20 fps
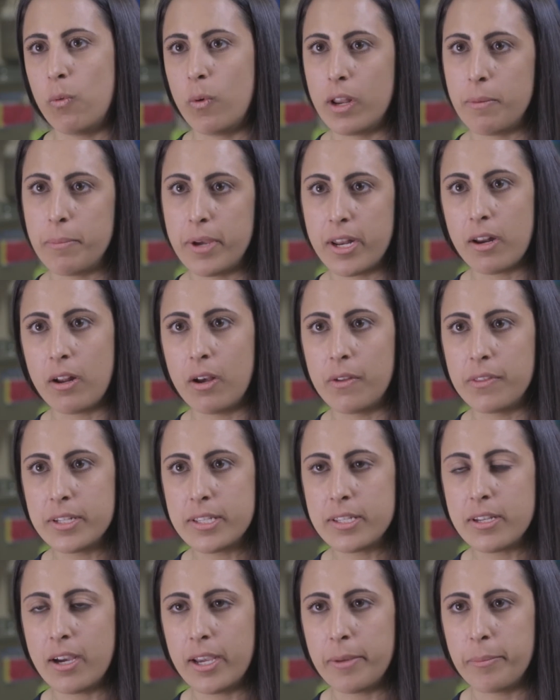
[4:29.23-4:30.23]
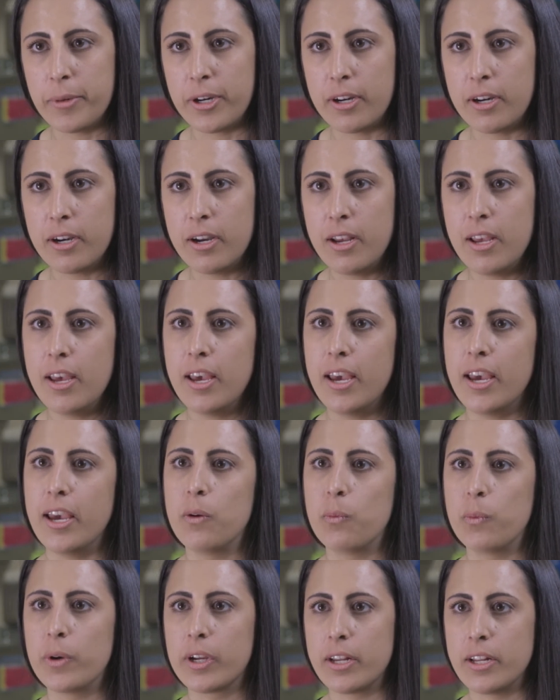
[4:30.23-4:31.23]
one minute on the timer
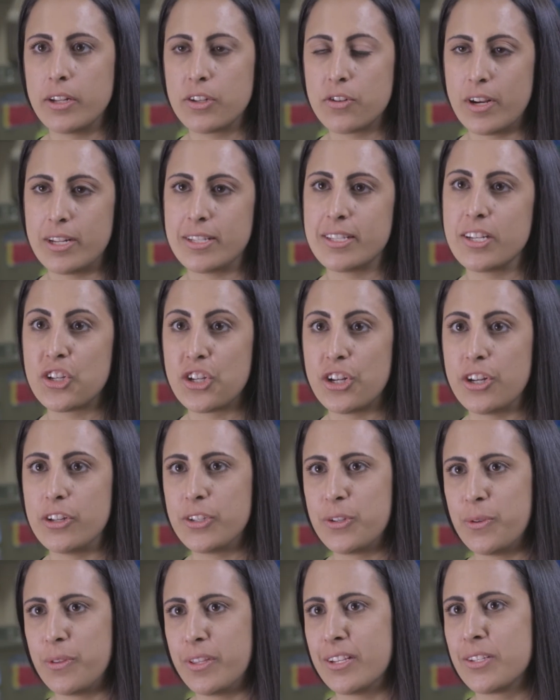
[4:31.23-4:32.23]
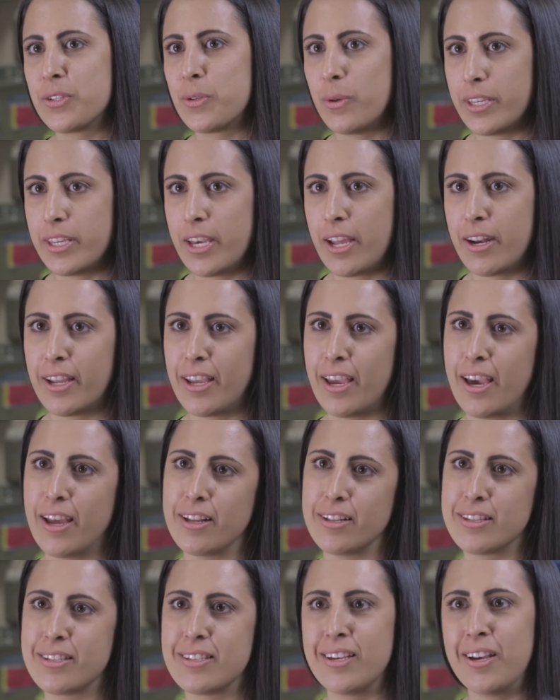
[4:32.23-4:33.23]
and we're going to transition into this. So, yet again,
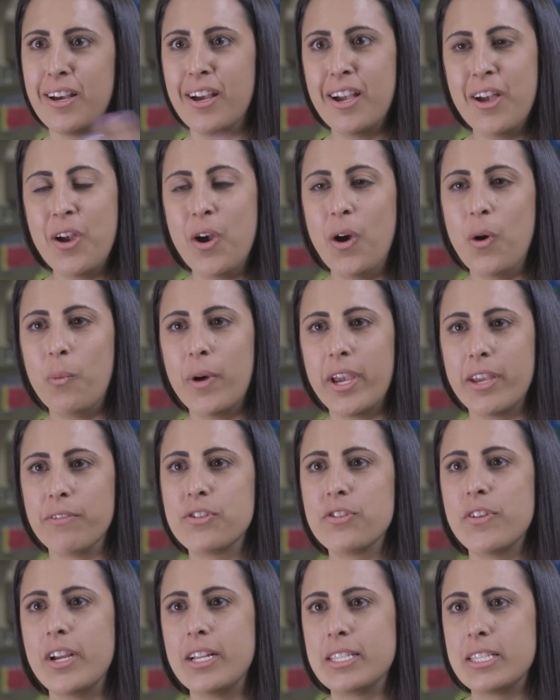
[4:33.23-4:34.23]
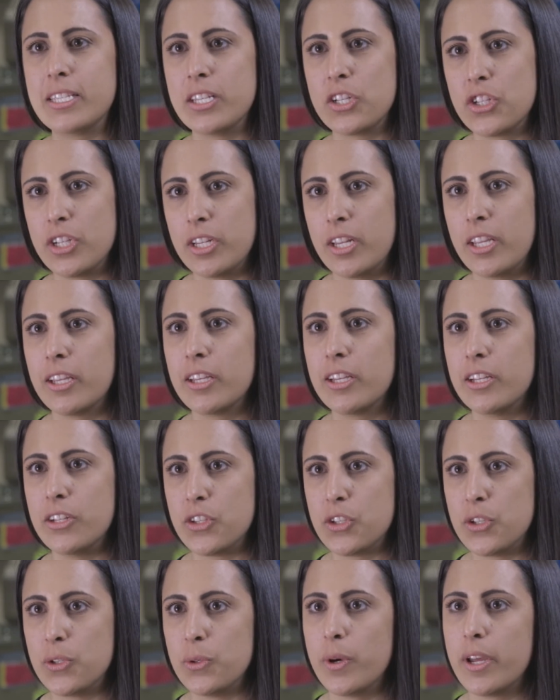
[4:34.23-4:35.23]
it's a, a way of transitioning
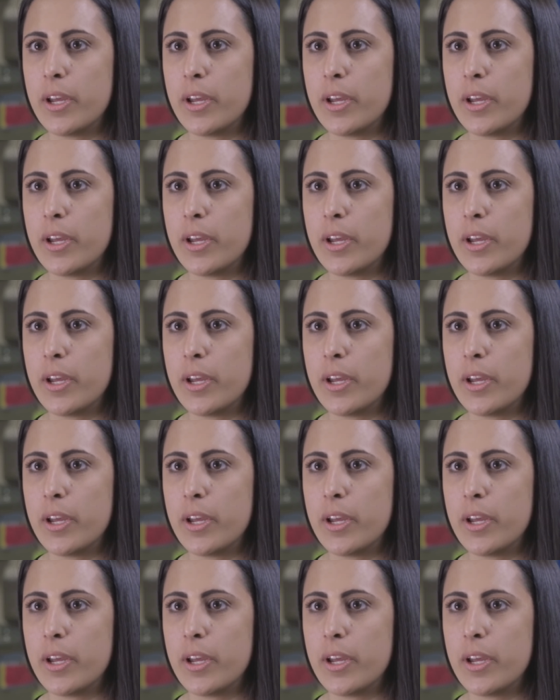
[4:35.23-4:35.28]
into